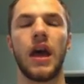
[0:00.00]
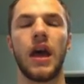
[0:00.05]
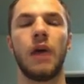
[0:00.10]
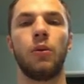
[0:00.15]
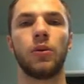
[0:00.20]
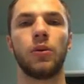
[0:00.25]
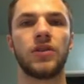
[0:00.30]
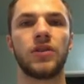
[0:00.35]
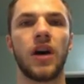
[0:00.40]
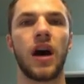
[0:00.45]
And
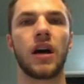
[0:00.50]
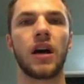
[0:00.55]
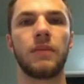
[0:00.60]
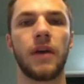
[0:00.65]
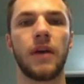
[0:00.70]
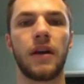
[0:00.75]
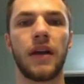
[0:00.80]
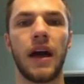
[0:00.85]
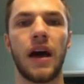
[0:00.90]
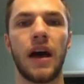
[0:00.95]
we'll talk
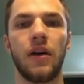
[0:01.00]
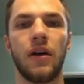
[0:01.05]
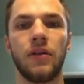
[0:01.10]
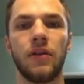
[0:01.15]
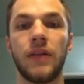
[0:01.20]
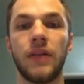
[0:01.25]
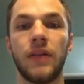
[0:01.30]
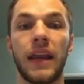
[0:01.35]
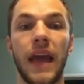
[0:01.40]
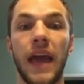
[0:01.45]
about
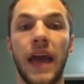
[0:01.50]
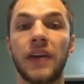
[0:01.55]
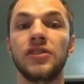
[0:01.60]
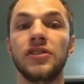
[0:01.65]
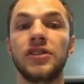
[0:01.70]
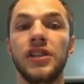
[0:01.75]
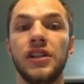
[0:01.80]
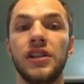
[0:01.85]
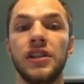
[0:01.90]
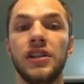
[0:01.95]
how that
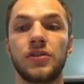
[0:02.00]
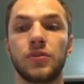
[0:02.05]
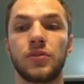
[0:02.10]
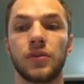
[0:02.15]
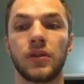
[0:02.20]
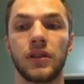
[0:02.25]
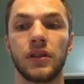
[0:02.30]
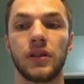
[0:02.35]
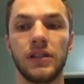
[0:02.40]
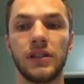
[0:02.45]
energy that's
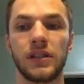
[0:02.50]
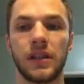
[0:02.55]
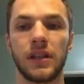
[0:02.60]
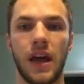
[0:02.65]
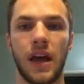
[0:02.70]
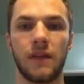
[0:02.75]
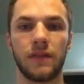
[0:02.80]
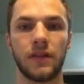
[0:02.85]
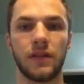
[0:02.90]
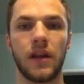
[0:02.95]
released can
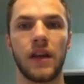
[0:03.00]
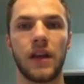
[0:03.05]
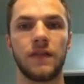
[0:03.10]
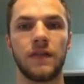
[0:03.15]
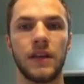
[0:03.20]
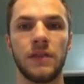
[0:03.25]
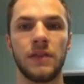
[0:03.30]
have a lot of